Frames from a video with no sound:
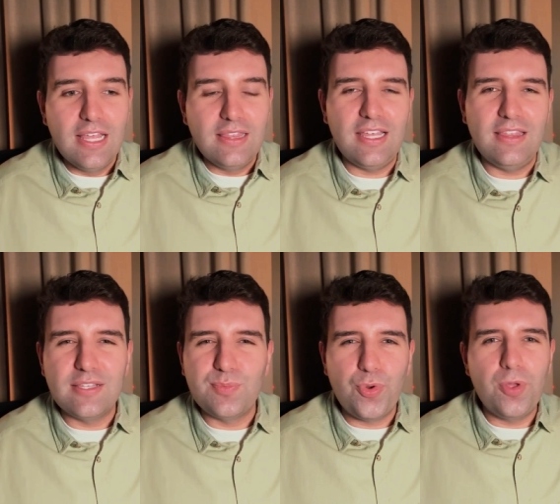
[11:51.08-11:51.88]
then
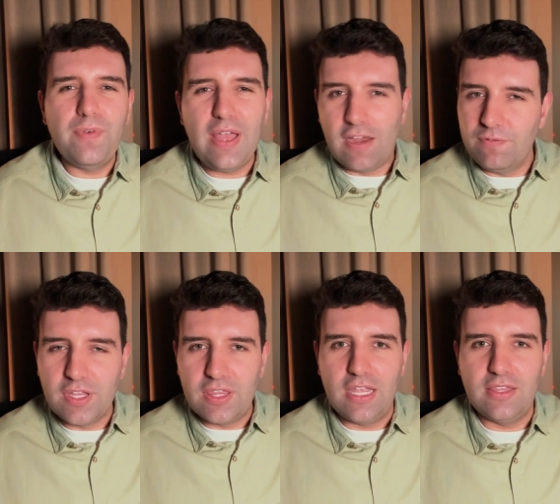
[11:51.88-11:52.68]
there's room for
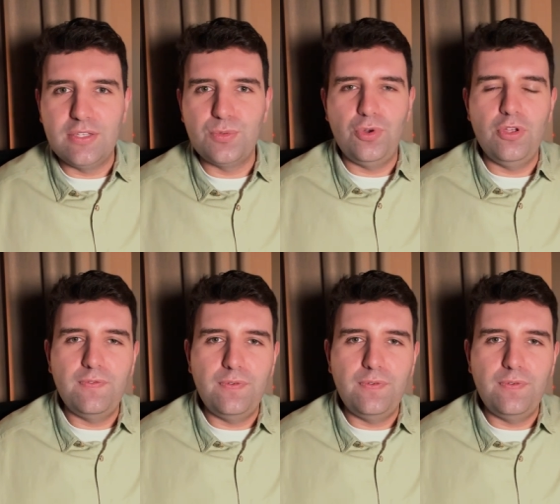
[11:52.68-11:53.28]
everything. There's room